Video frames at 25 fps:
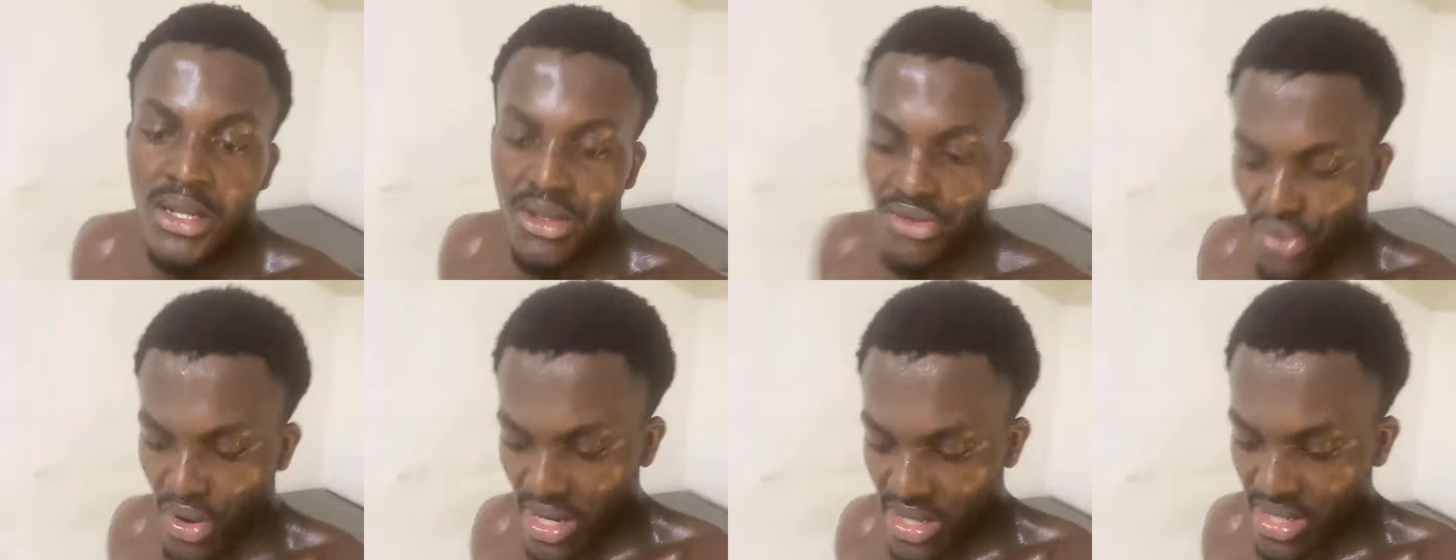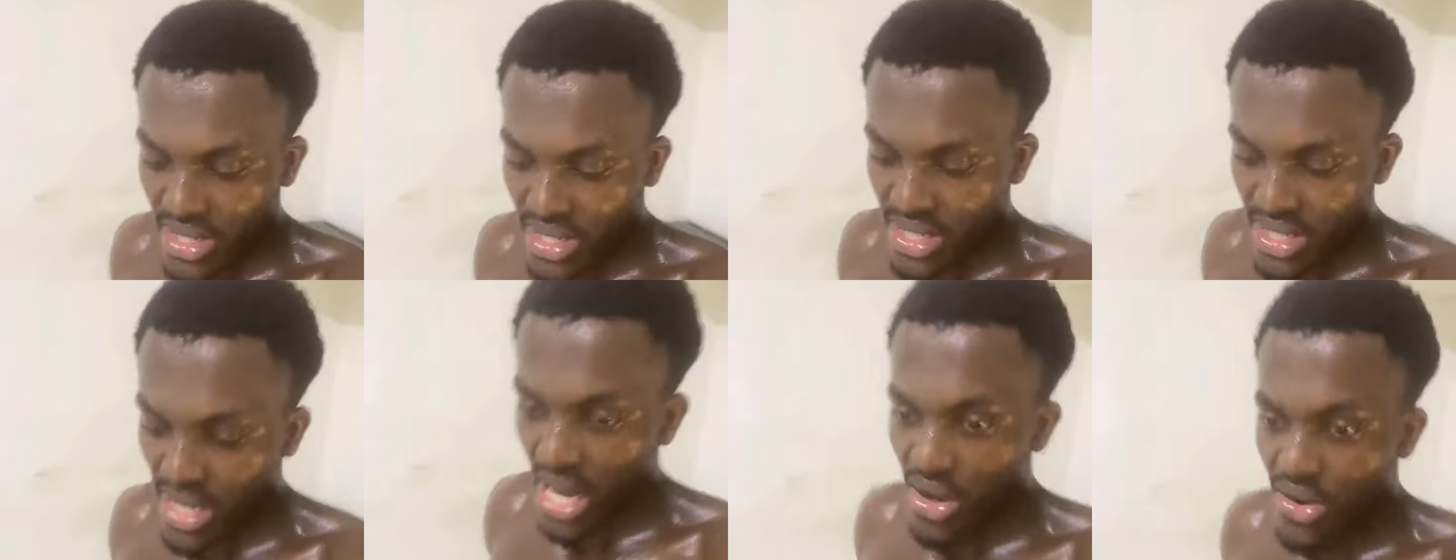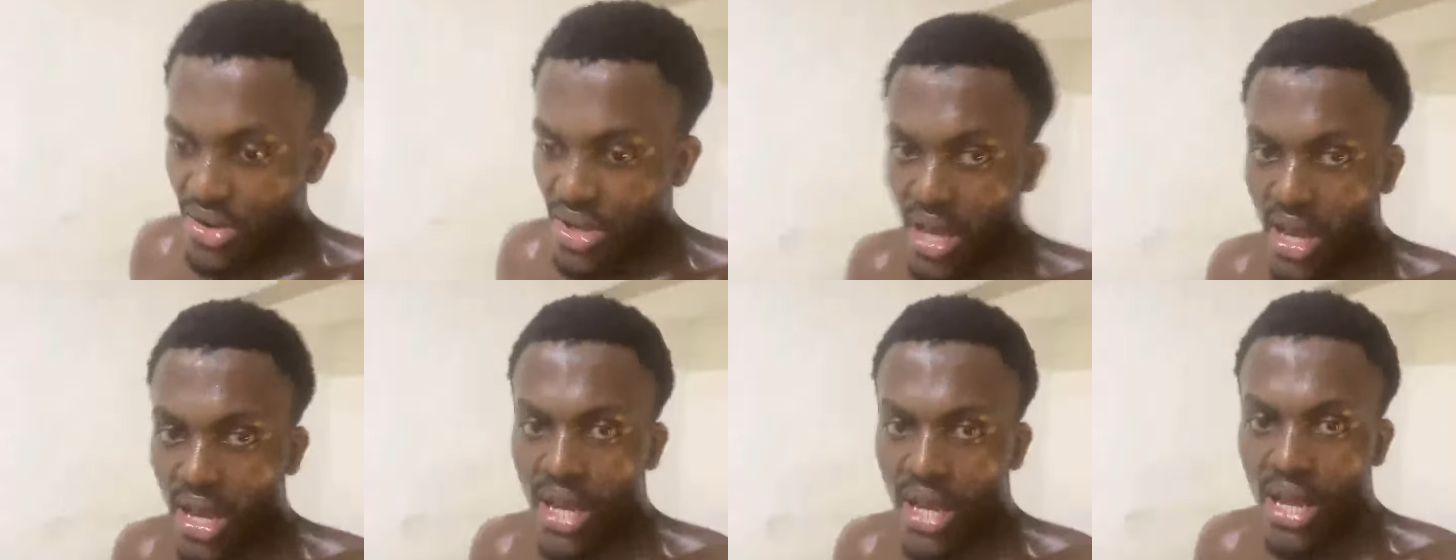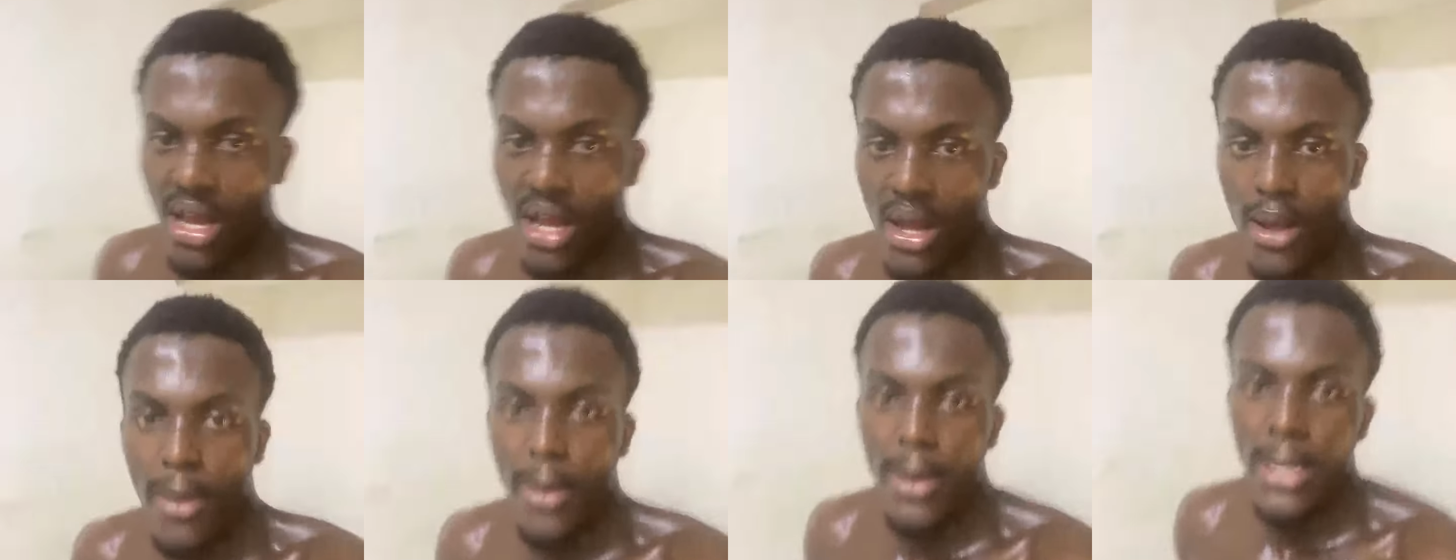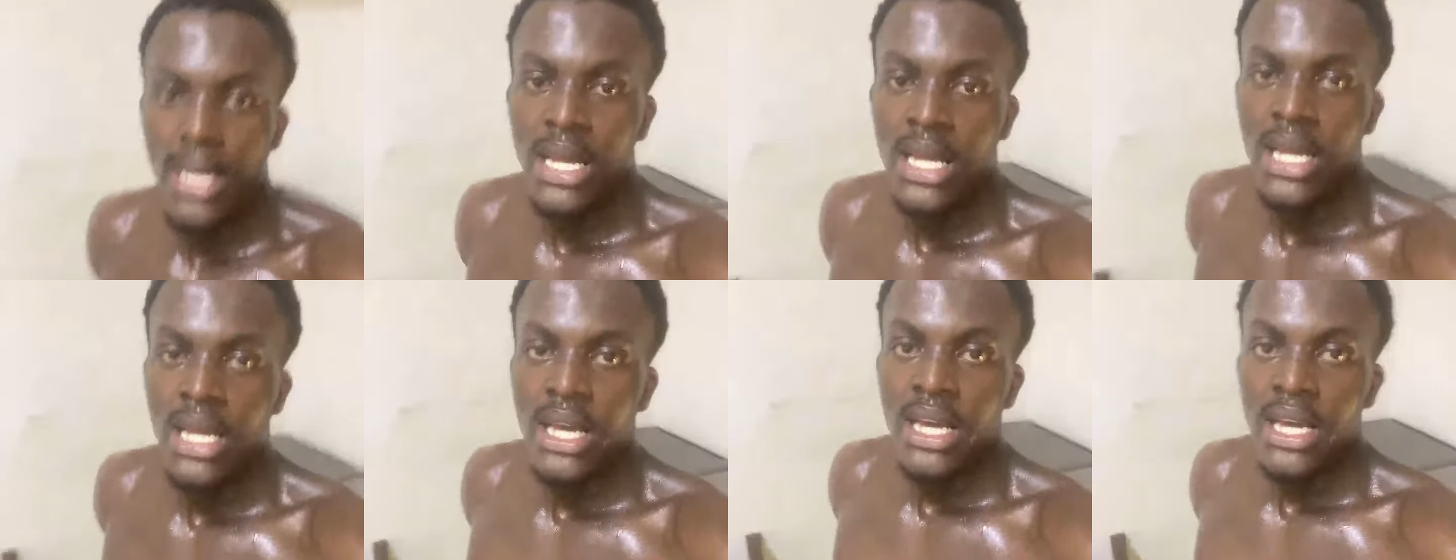crazy out here.
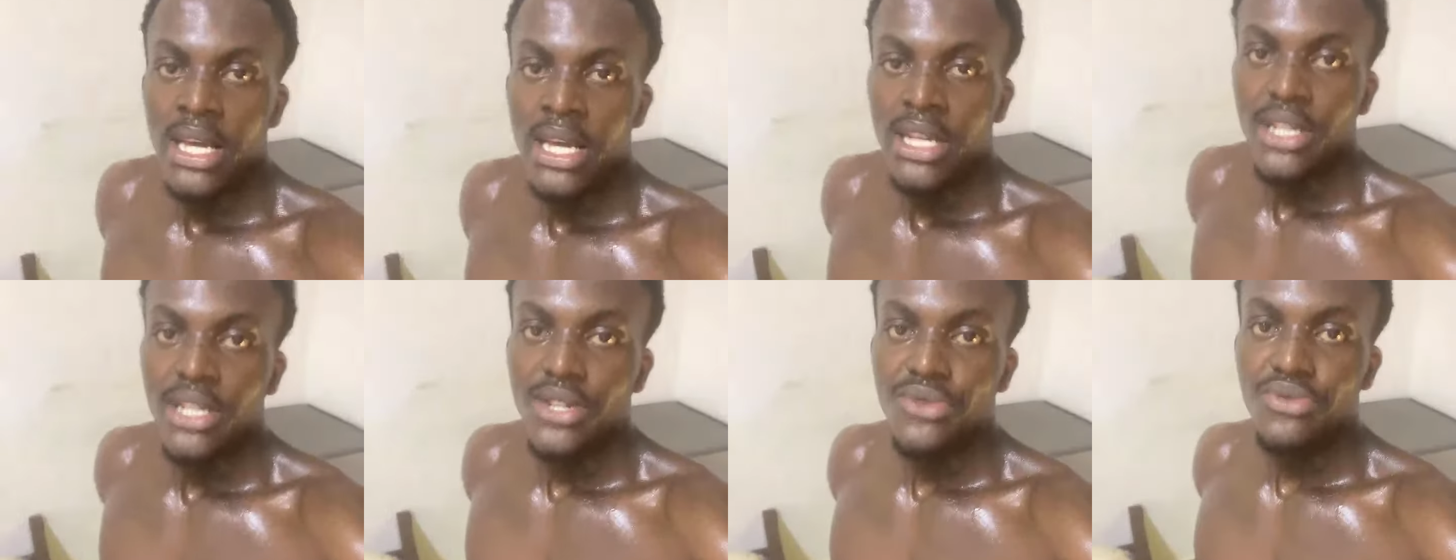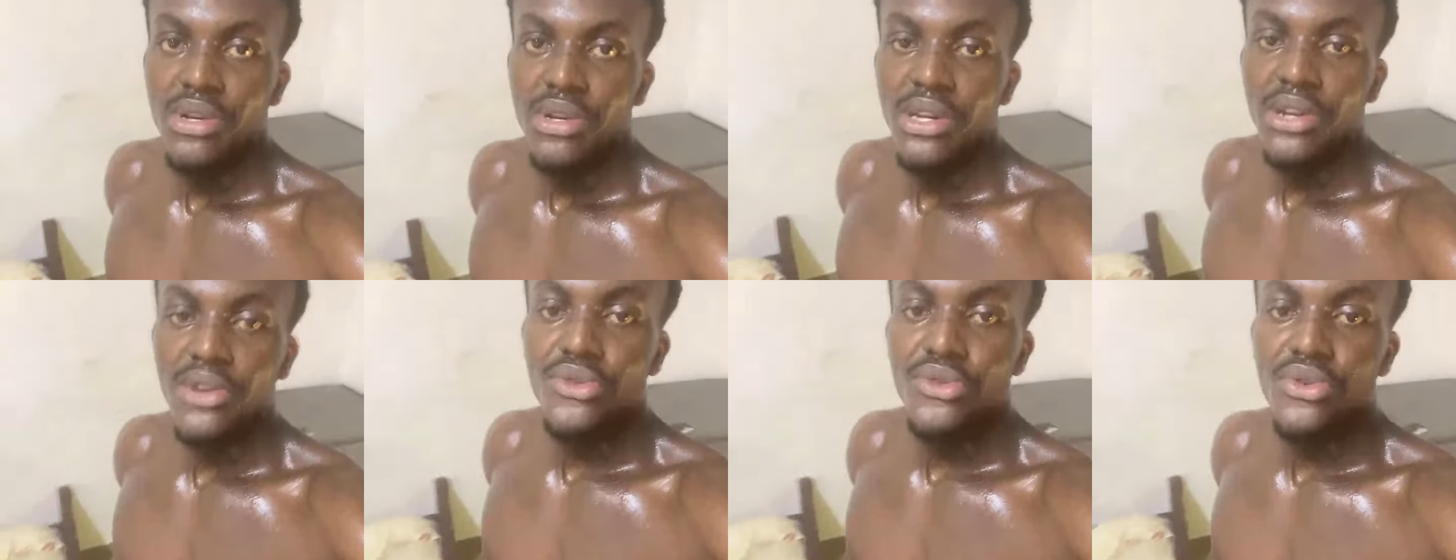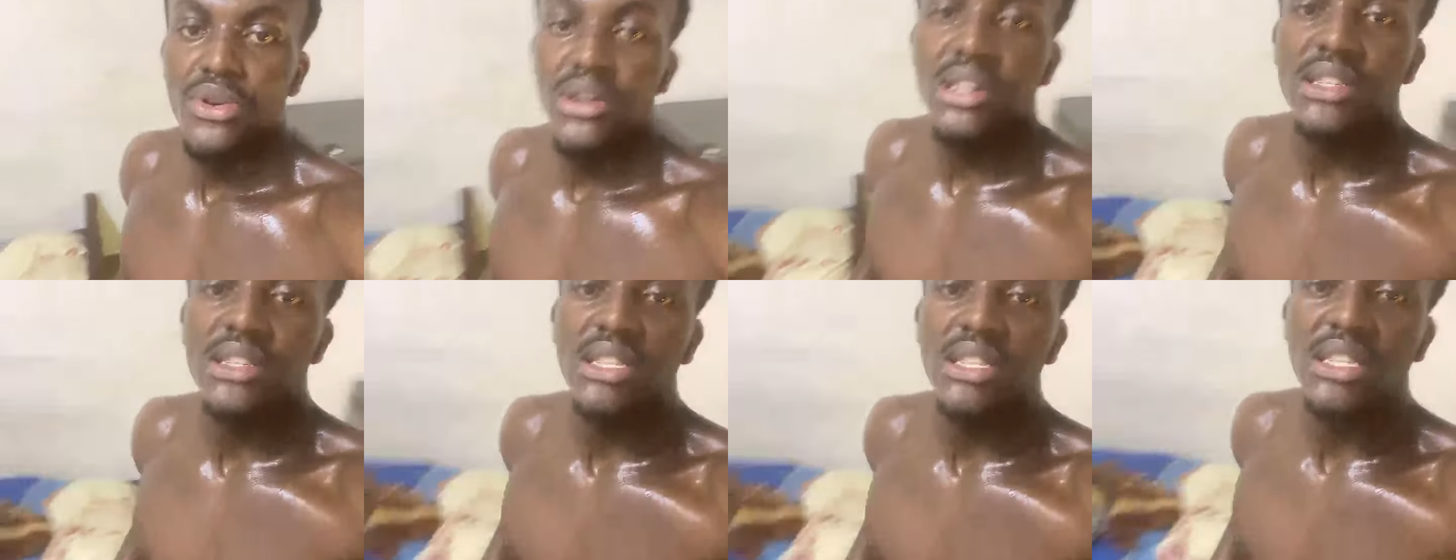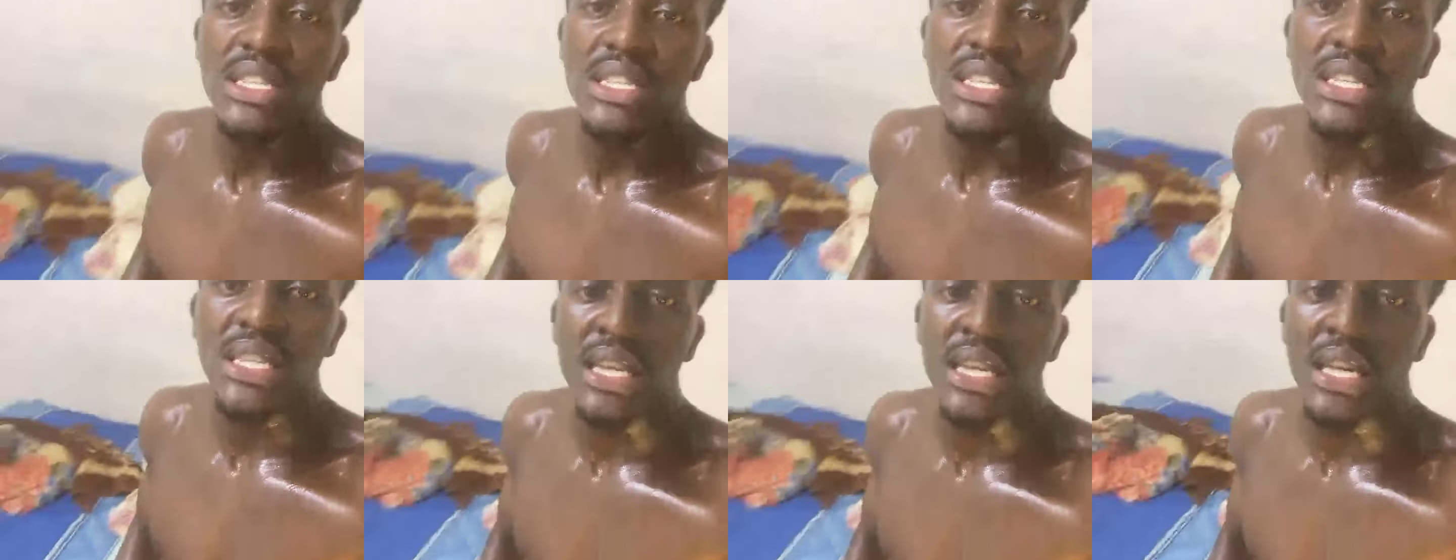It's really crazy.